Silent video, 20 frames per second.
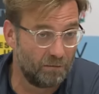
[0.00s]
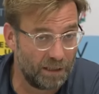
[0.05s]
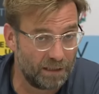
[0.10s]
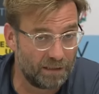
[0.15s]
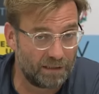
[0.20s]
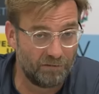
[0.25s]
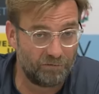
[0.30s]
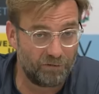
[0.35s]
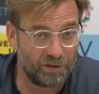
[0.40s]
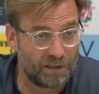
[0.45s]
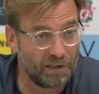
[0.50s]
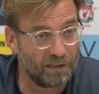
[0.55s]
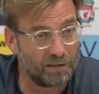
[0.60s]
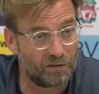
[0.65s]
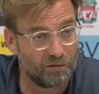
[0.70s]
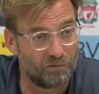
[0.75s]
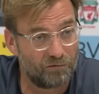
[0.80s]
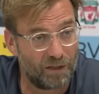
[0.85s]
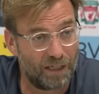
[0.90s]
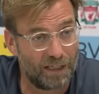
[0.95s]
quite
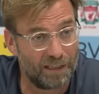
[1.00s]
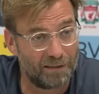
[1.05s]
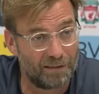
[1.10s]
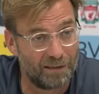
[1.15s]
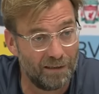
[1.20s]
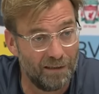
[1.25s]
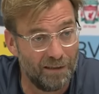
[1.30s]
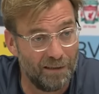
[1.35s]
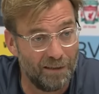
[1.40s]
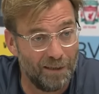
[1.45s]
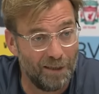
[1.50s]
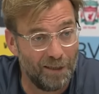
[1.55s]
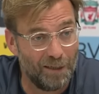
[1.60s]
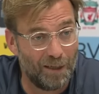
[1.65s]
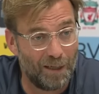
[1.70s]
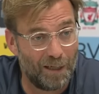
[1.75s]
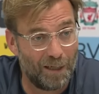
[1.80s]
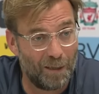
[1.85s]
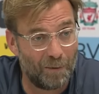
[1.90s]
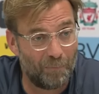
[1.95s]
difficult to find
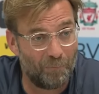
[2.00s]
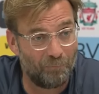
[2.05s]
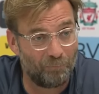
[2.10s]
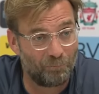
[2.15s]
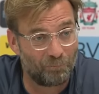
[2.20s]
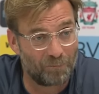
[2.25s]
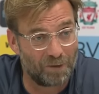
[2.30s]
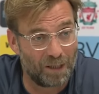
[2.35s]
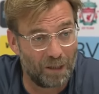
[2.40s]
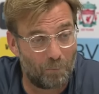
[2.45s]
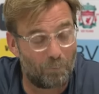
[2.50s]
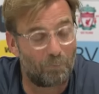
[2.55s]
um,